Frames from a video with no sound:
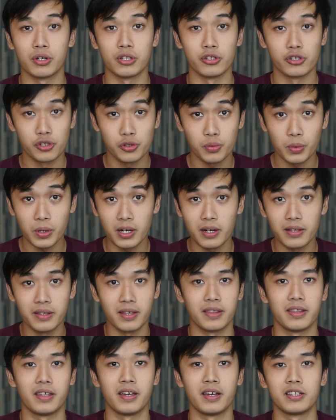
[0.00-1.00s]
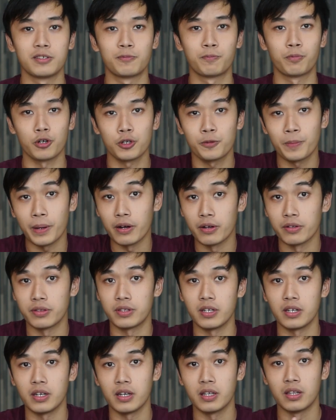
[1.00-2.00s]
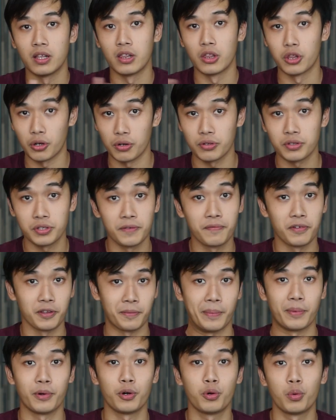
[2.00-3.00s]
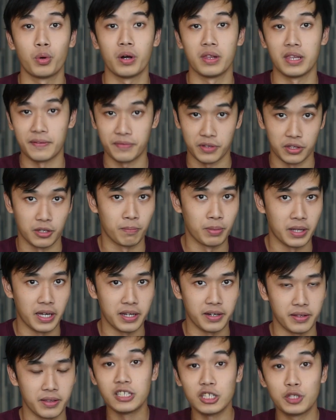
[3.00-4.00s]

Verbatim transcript: to ensure that there's prosperity in the long term for the people who are left on the planet.